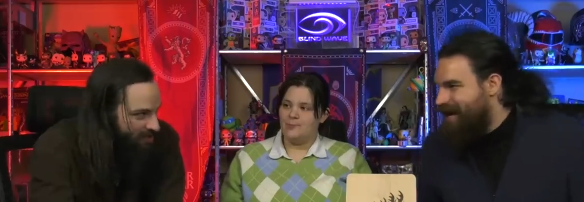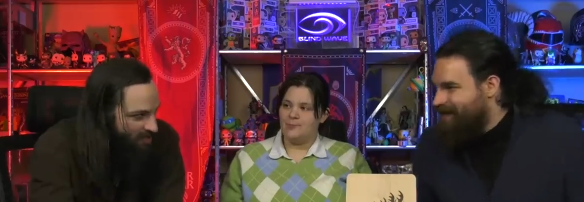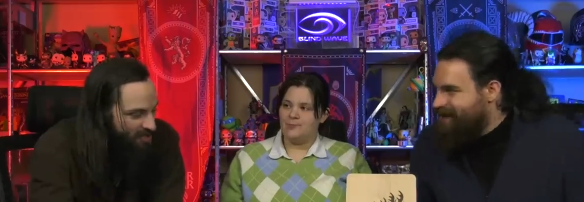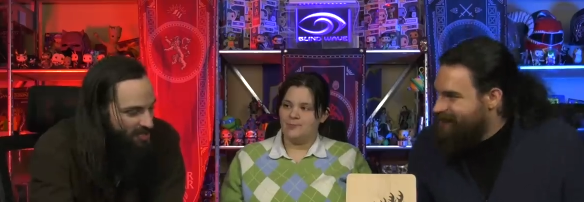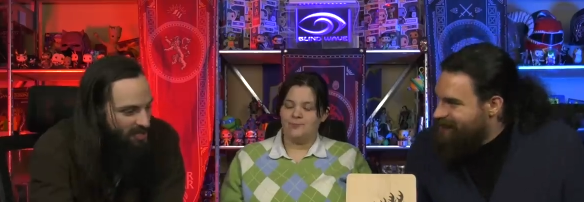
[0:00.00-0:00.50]
Speaker 1: Yeah.
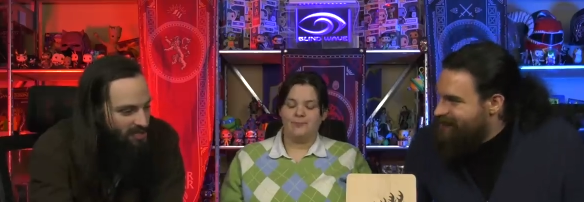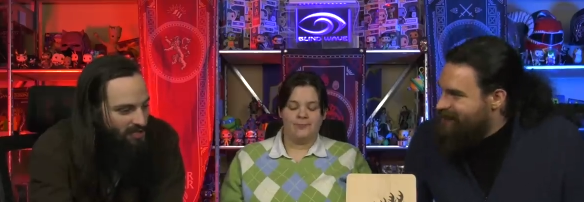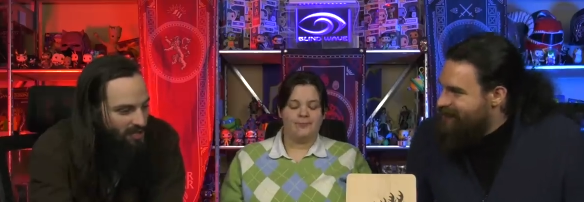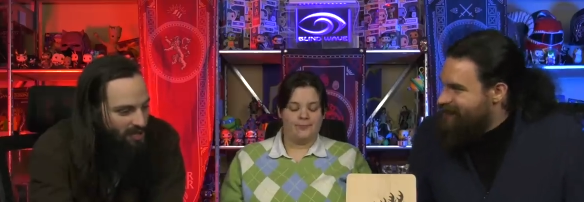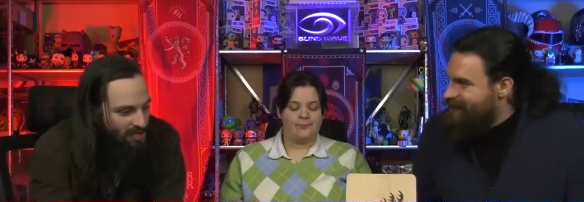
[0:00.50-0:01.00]
Is, is,
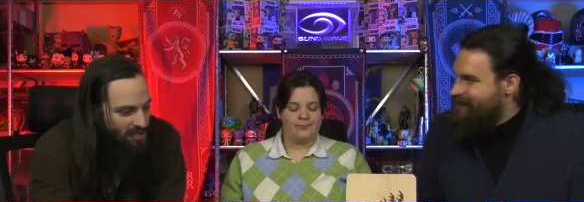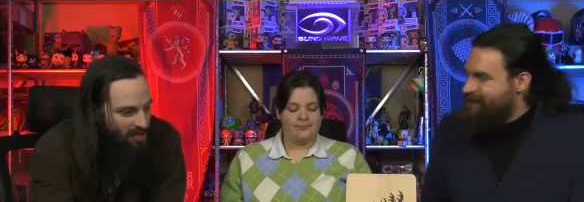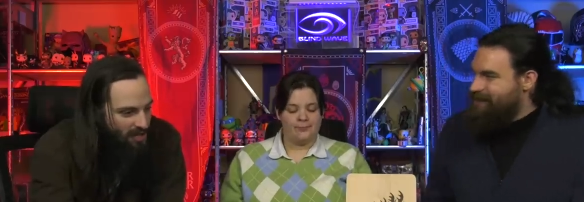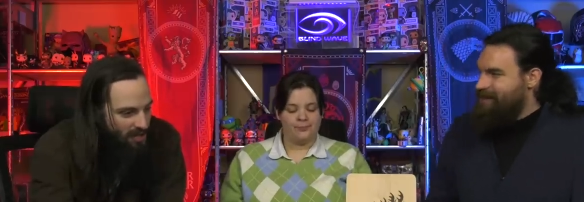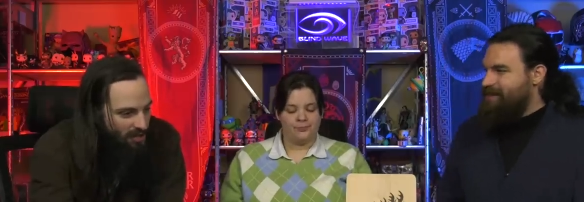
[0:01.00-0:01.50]
it's,
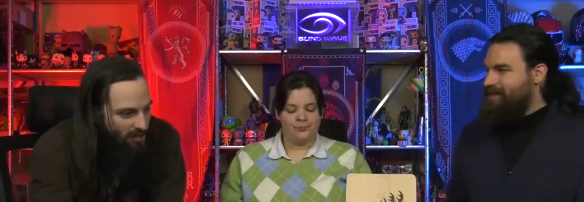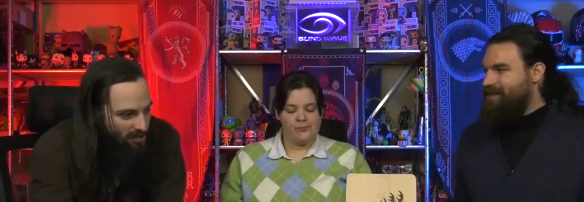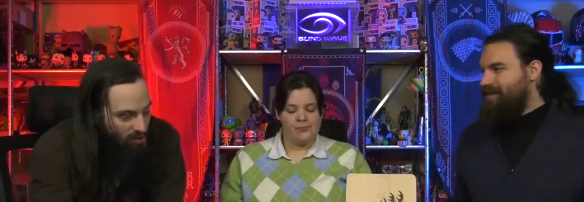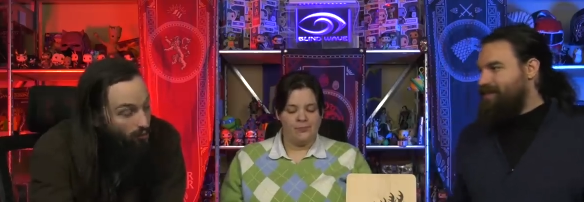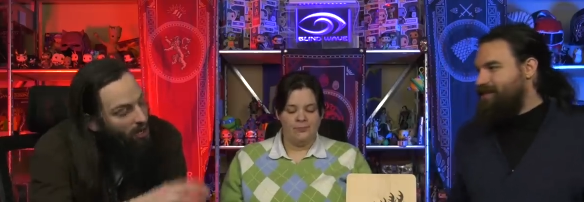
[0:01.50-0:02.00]
a, uh,
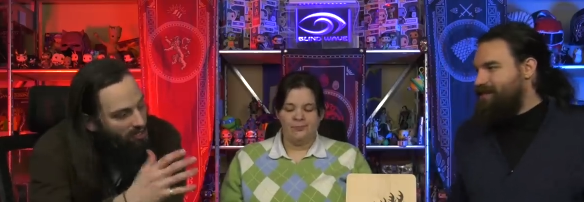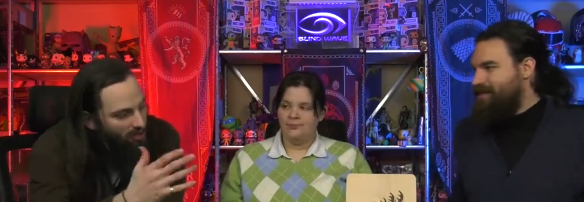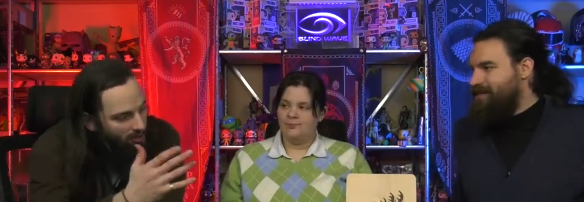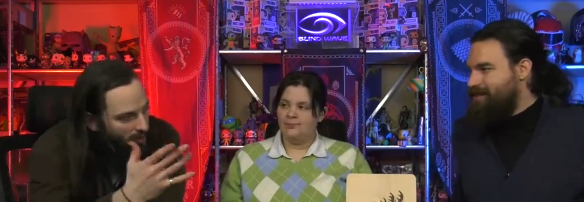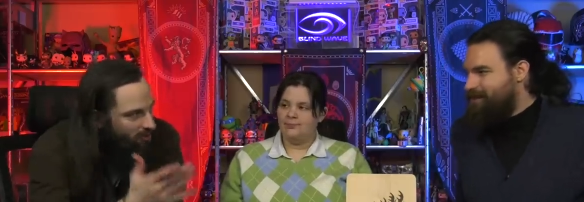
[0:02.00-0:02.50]
it's a rock
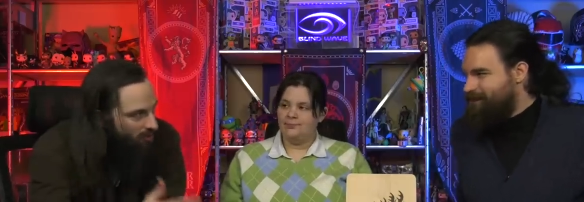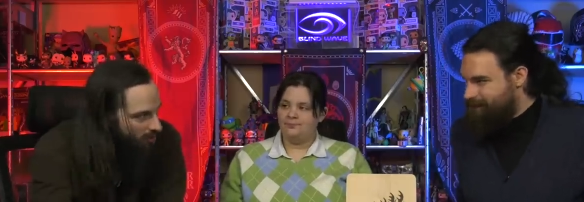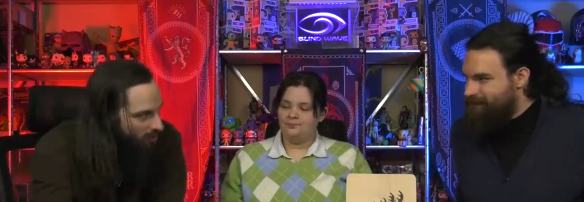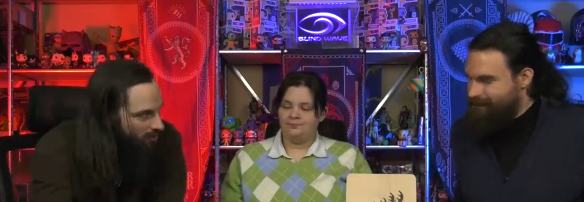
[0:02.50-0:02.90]
slinger, basically.